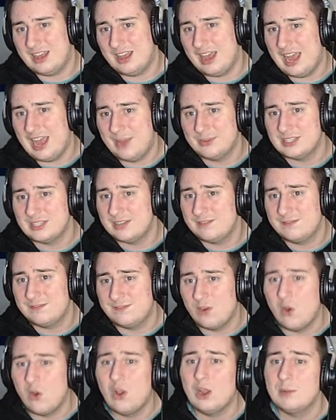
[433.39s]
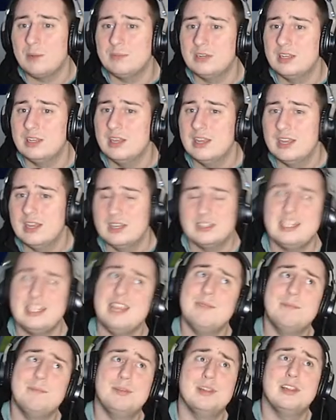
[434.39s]
I was informed
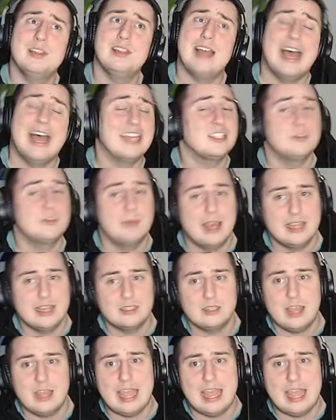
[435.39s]
Team Plasma has